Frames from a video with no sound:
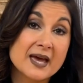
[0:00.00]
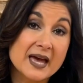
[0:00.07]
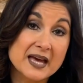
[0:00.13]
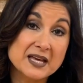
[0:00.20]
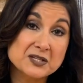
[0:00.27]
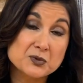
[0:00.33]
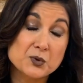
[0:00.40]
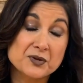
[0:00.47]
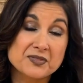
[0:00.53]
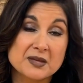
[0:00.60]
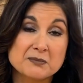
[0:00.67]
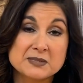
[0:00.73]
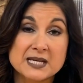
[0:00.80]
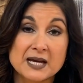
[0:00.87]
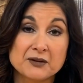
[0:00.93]
escort
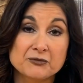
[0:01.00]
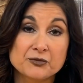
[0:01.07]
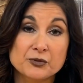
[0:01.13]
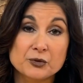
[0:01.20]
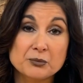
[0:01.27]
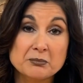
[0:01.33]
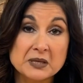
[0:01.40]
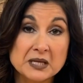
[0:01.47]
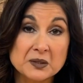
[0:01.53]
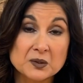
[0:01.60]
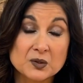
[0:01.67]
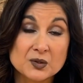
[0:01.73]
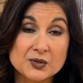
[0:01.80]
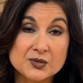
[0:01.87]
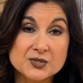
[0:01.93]
them down for their
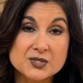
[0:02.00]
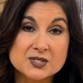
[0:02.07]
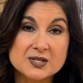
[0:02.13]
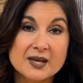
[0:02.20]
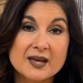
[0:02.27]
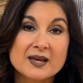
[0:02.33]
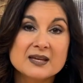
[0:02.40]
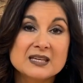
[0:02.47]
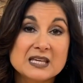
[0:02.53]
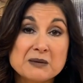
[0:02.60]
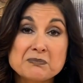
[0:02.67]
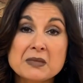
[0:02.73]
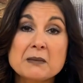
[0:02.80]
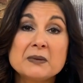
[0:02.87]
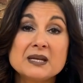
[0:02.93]
meals,
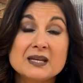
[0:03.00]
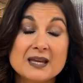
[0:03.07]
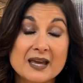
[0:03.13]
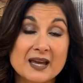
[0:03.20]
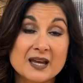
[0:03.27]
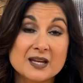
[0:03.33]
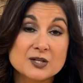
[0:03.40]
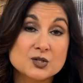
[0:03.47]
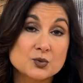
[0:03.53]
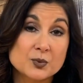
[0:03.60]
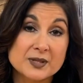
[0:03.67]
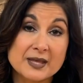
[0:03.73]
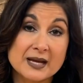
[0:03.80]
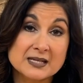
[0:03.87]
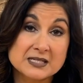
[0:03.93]
keep them engaged
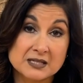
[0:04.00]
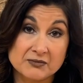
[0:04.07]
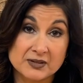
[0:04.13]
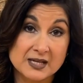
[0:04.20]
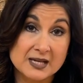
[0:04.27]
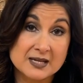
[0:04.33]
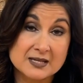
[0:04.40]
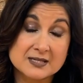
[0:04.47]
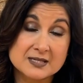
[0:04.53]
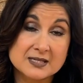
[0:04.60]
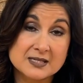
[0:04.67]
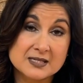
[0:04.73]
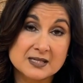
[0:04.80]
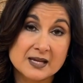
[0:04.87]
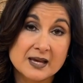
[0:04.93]
with
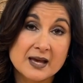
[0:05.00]
activities.